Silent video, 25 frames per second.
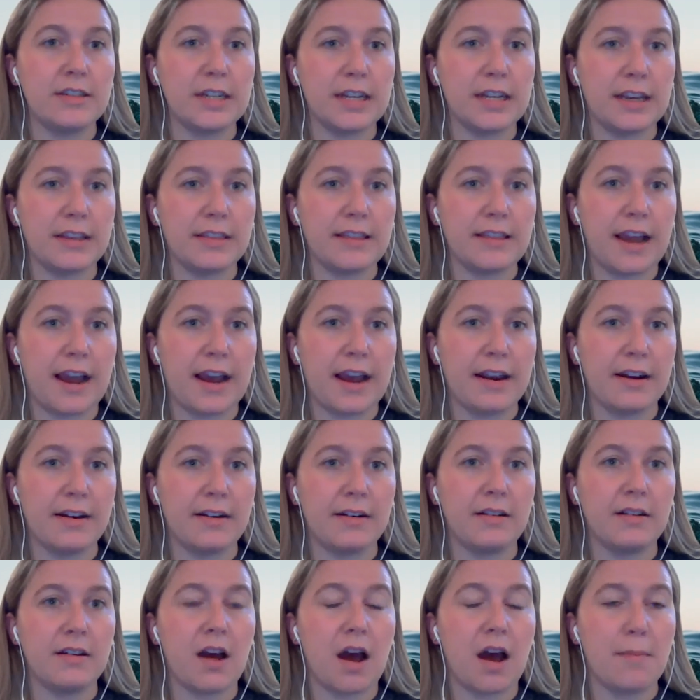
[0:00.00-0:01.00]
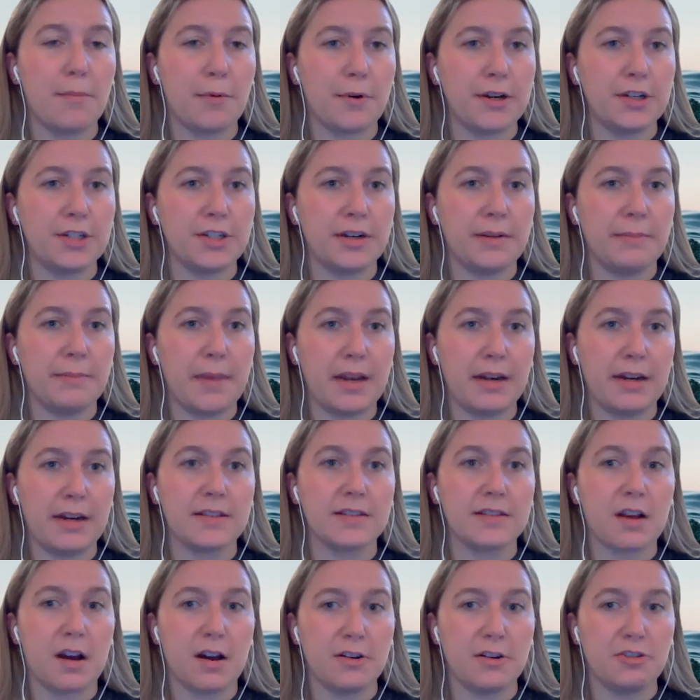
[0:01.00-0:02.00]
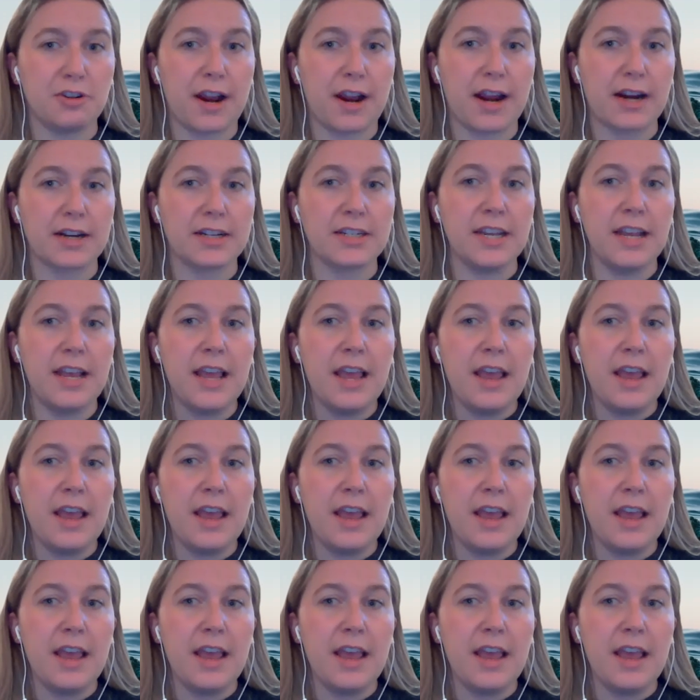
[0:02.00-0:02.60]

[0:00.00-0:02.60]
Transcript: get that operation and maintenance contract.